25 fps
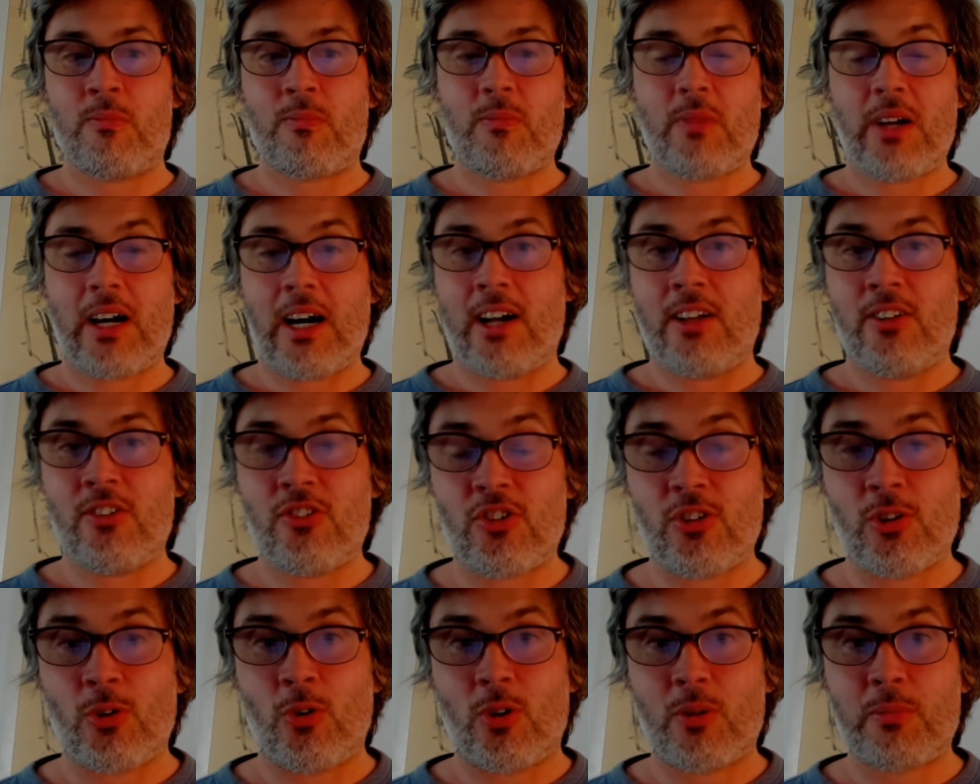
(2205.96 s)
at
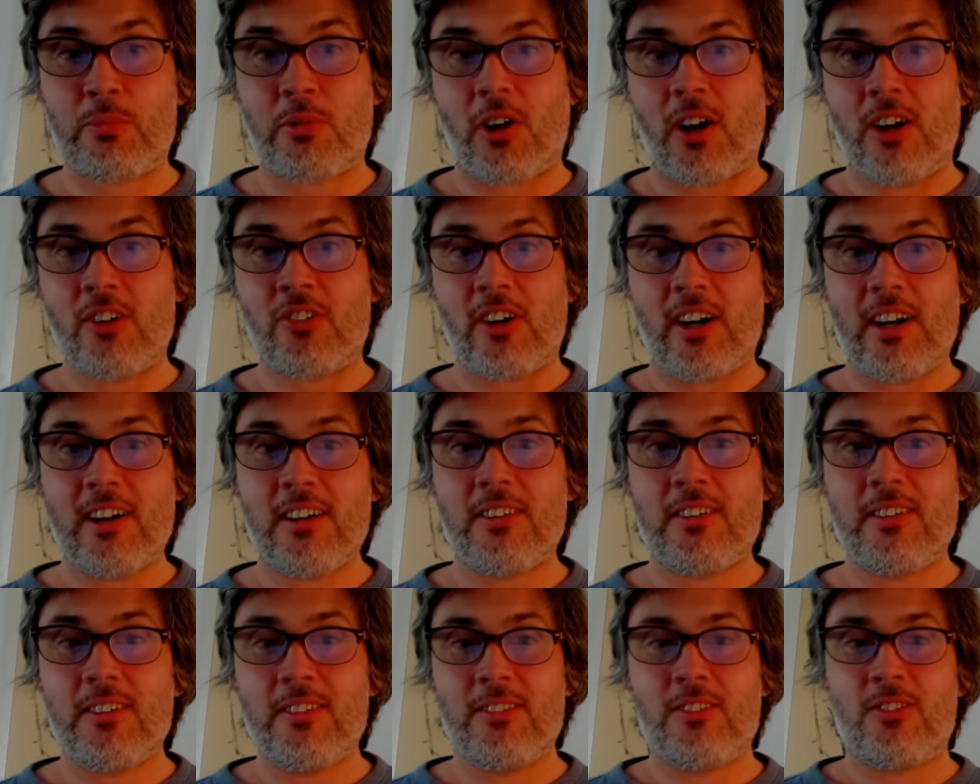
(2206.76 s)
Qigong
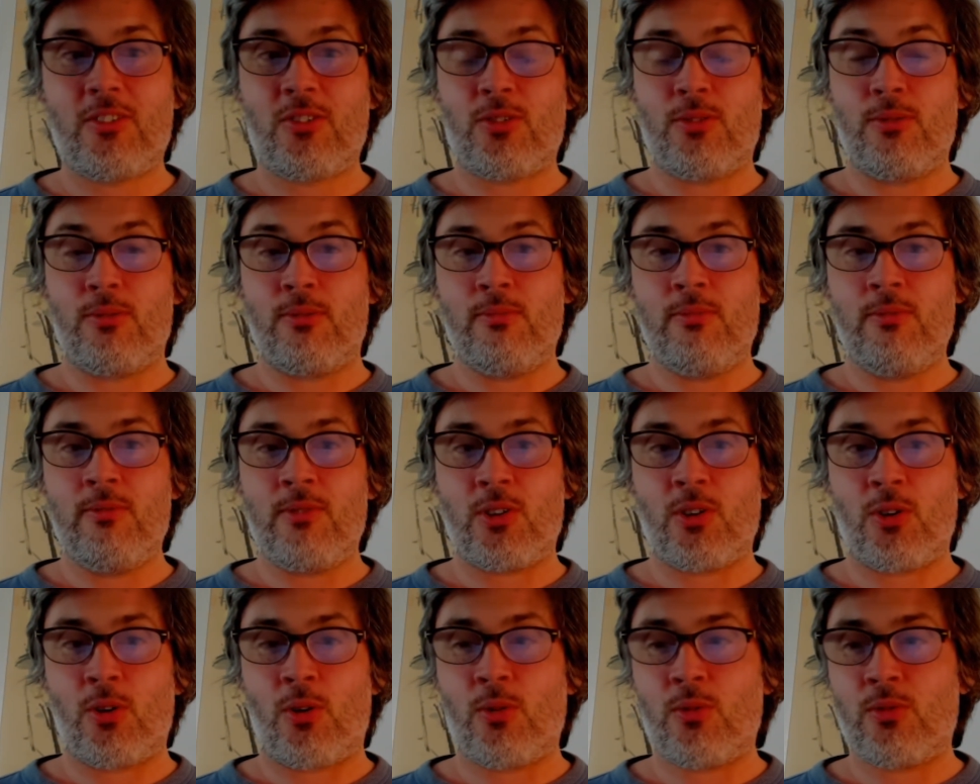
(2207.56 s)
Project
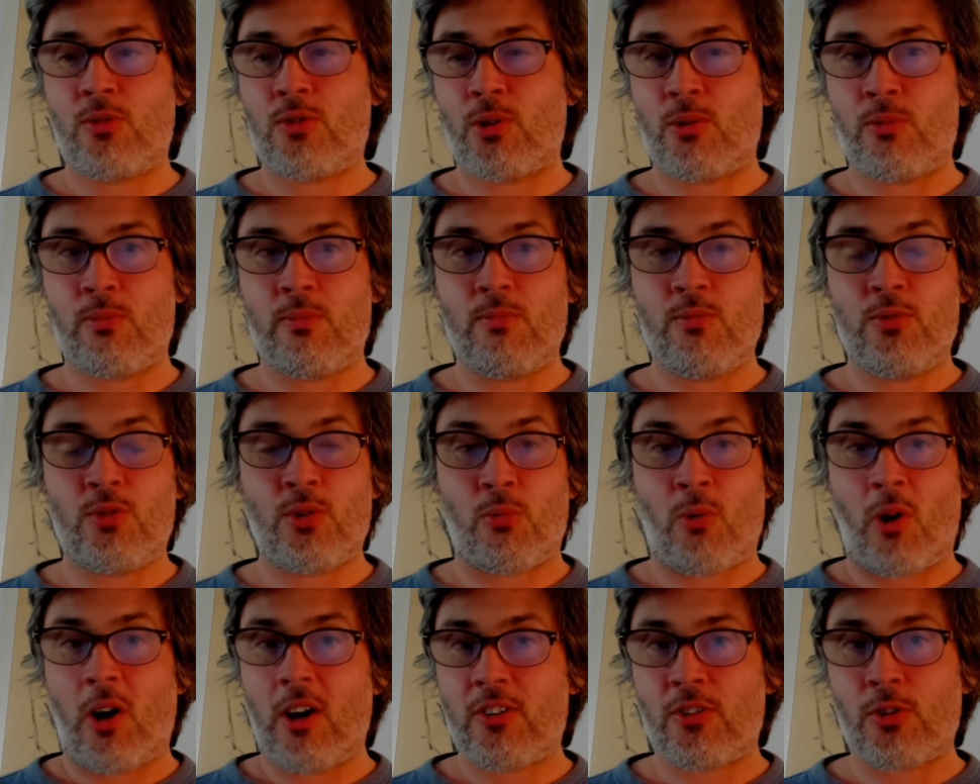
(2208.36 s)
to
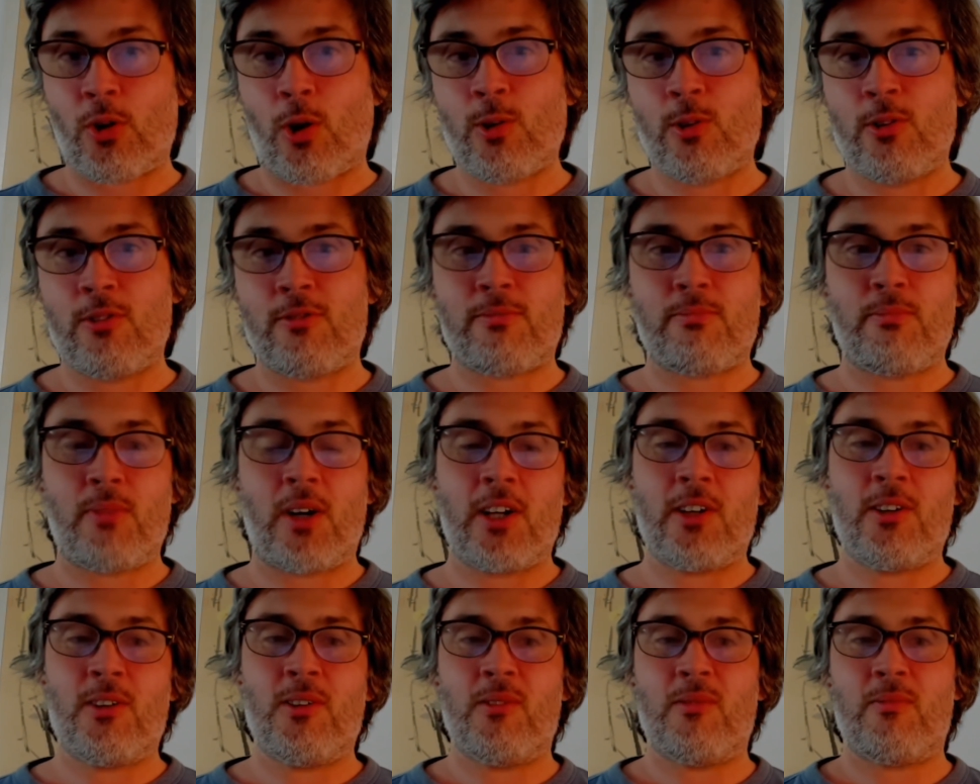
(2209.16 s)
watch all of
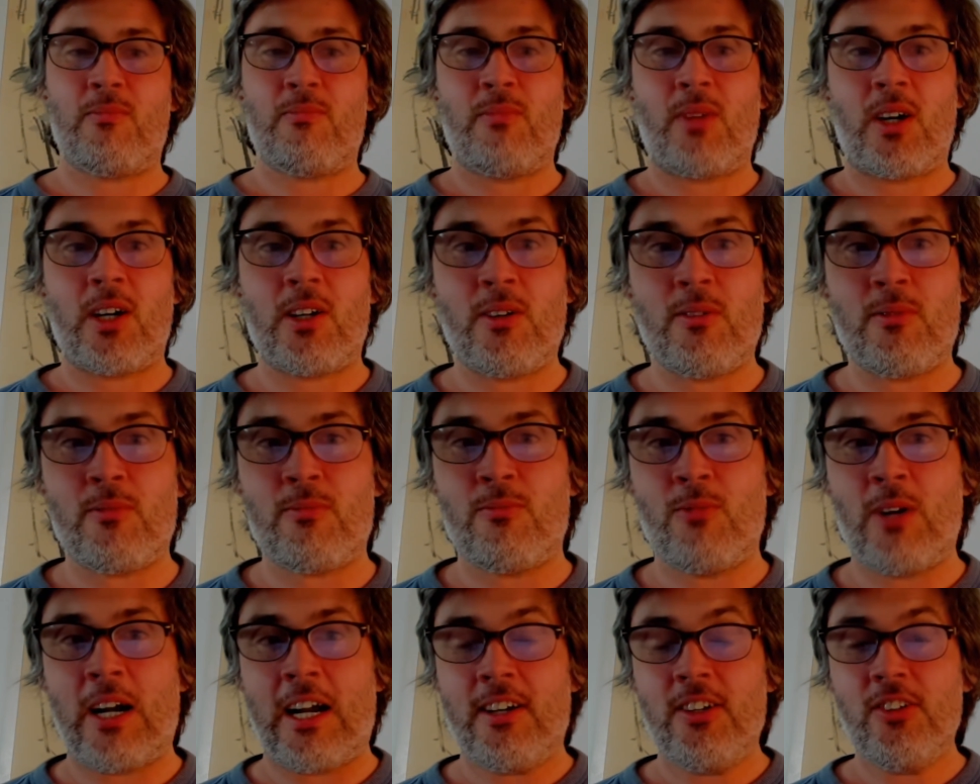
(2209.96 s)
my
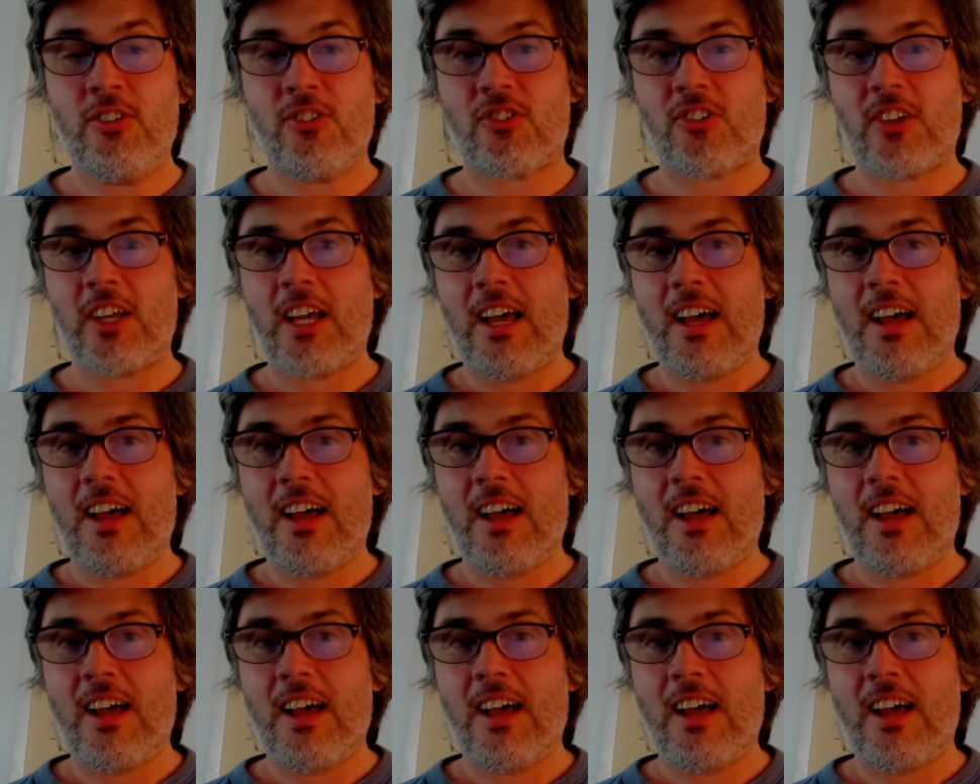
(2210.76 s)
rants.